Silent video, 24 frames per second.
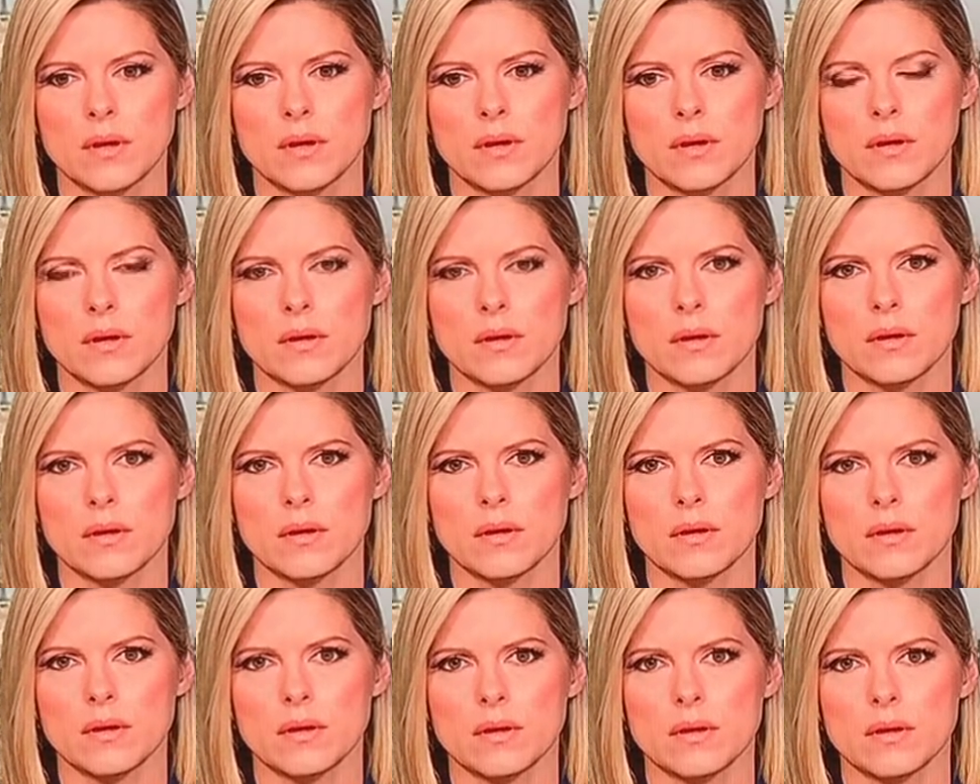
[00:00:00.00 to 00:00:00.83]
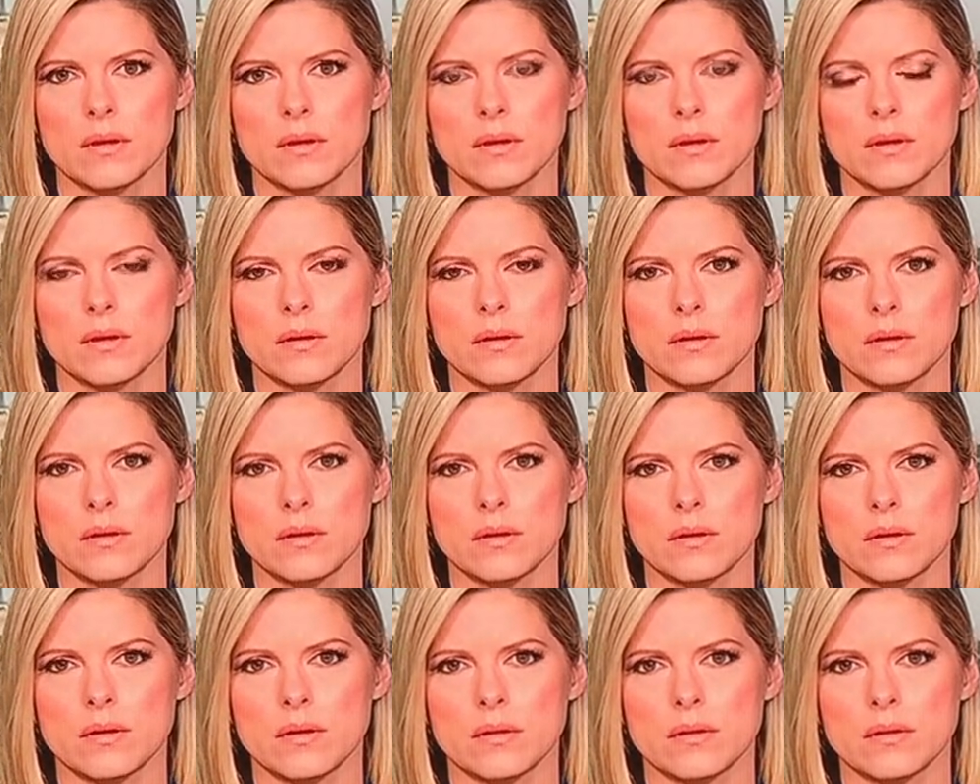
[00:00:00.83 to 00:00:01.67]

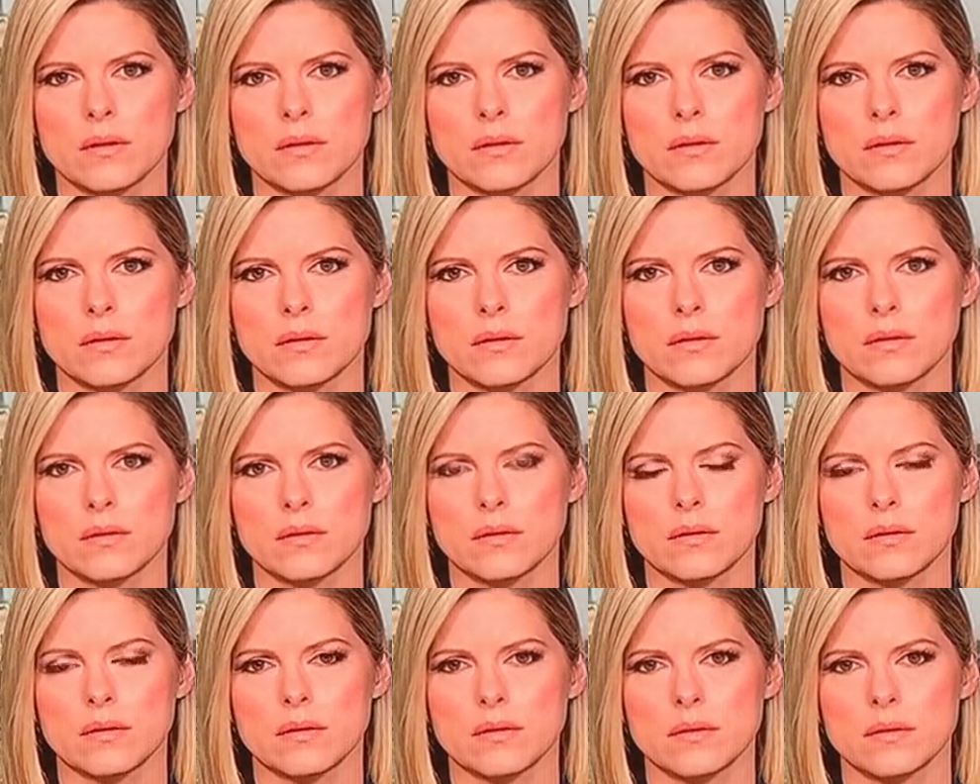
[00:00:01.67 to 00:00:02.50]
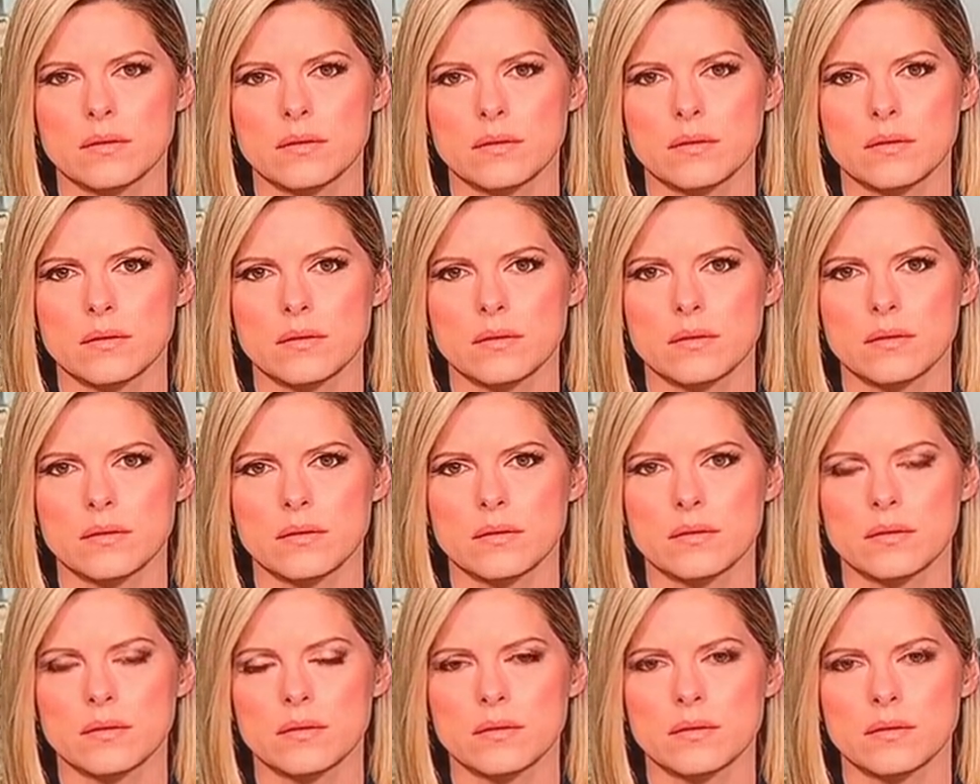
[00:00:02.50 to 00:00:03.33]

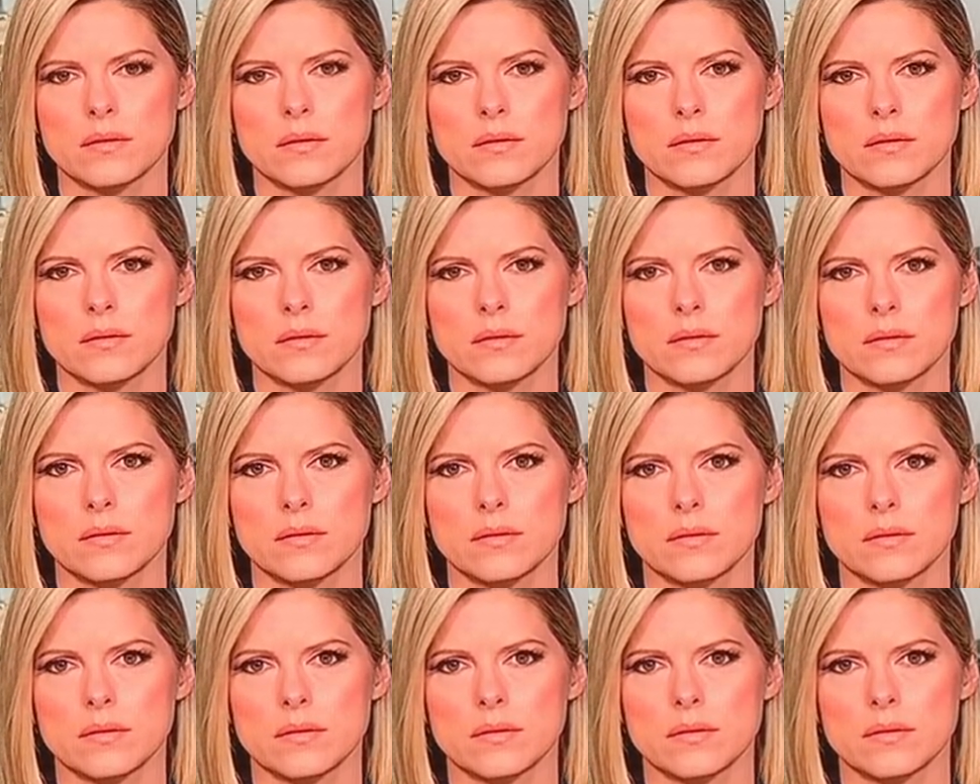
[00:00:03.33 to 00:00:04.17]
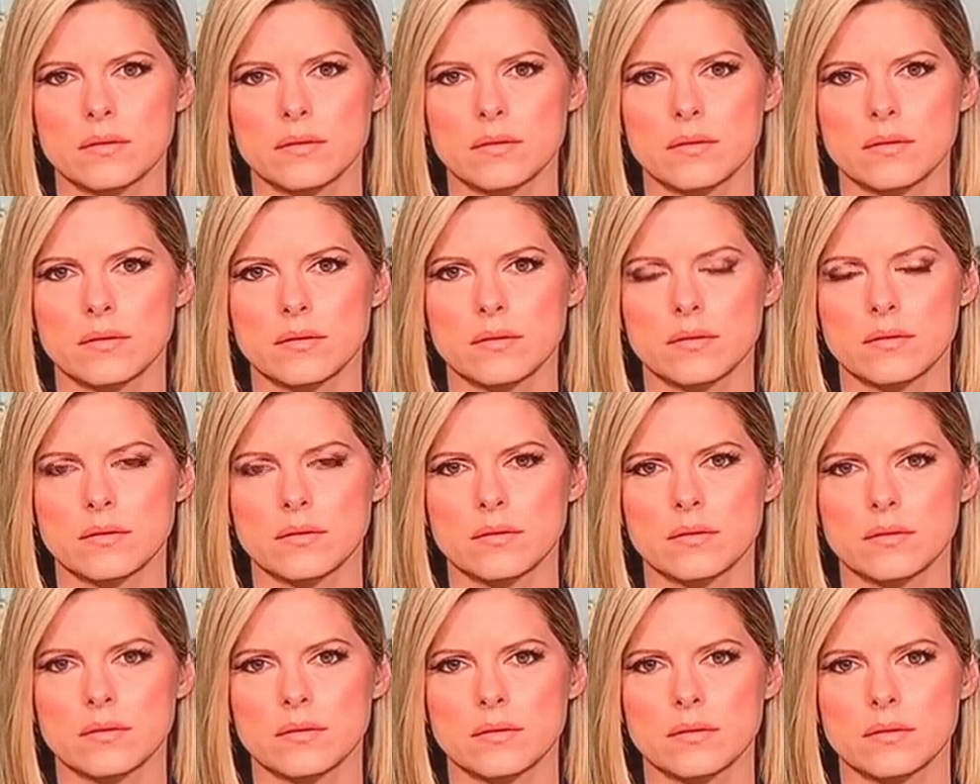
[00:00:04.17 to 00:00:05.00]

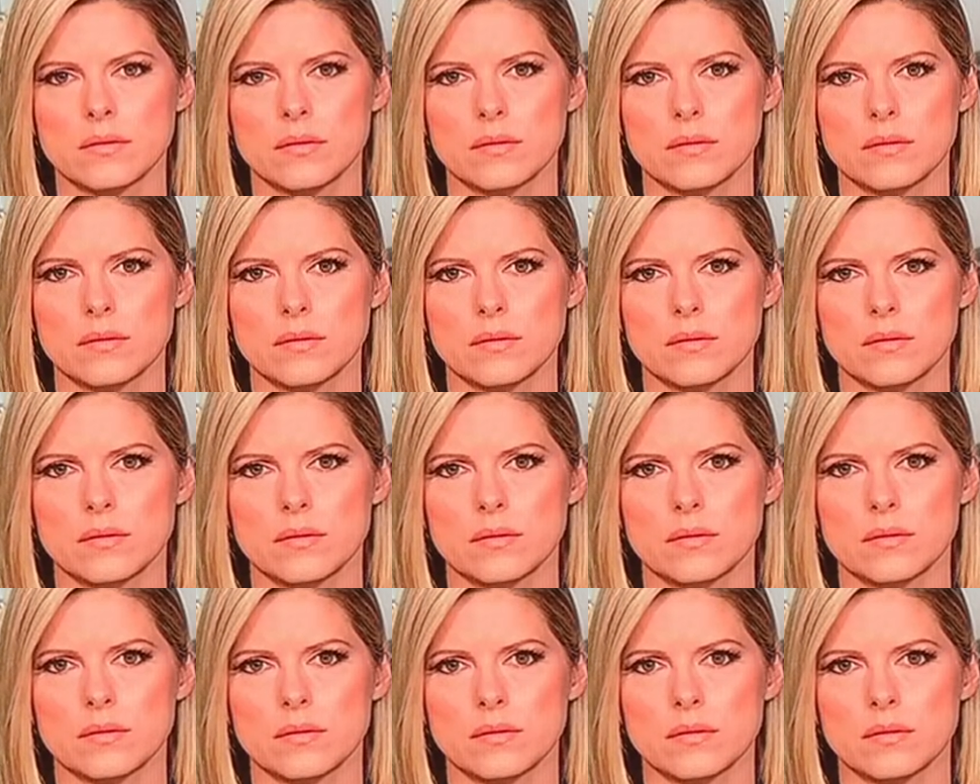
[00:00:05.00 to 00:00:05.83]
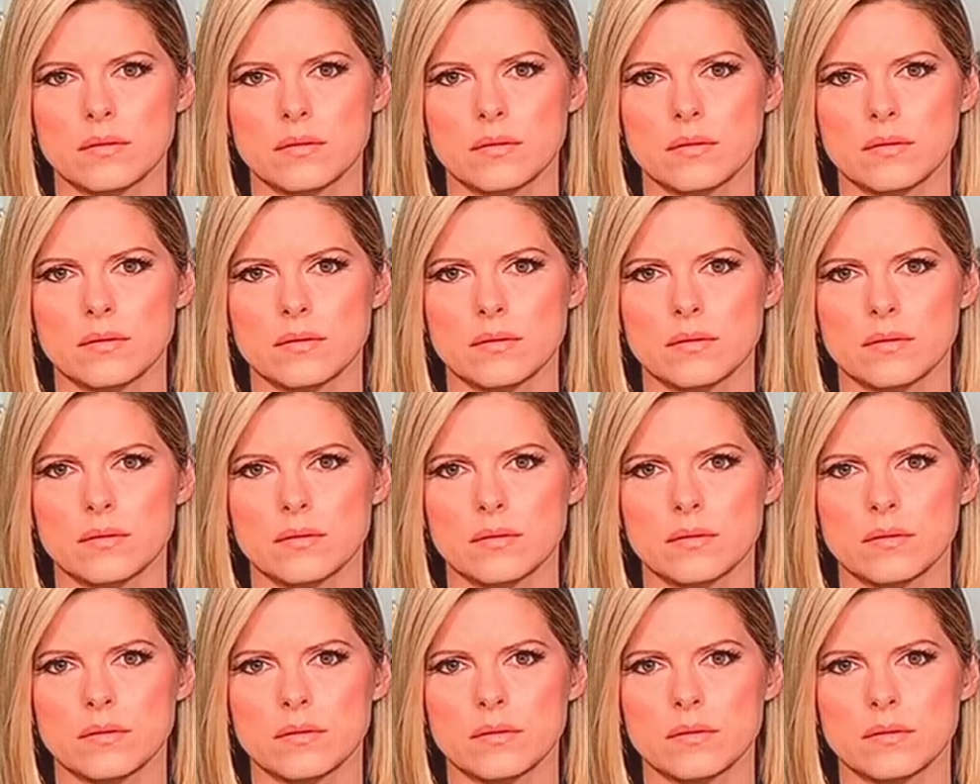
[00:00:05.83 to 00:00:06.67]

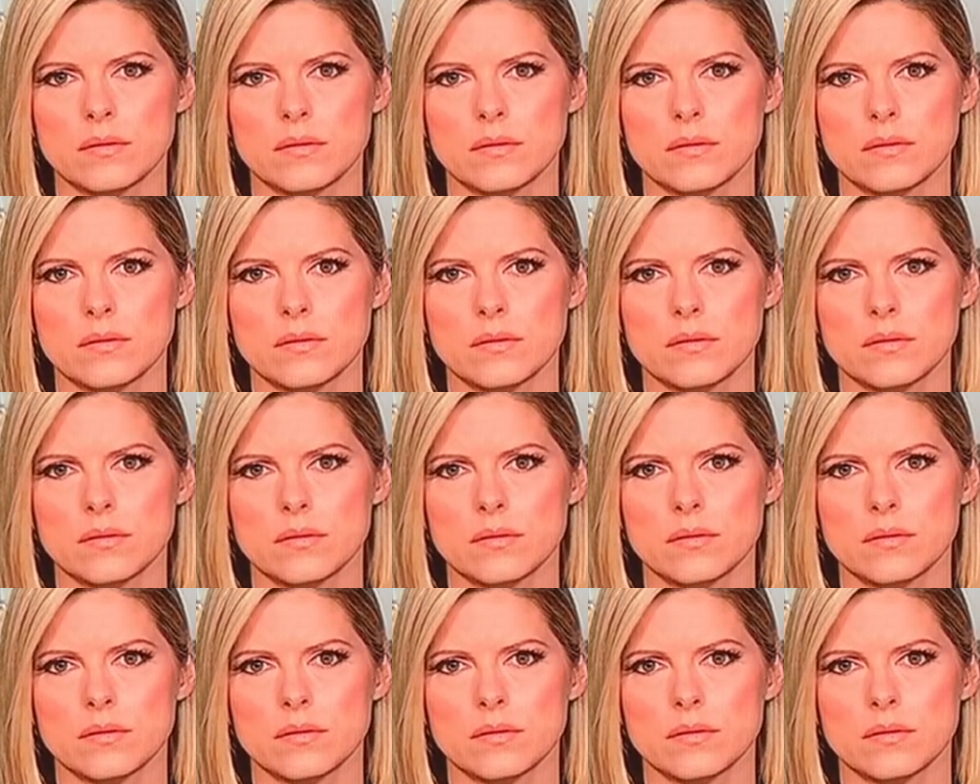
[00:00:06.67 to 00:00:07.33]
The person shown says nothing.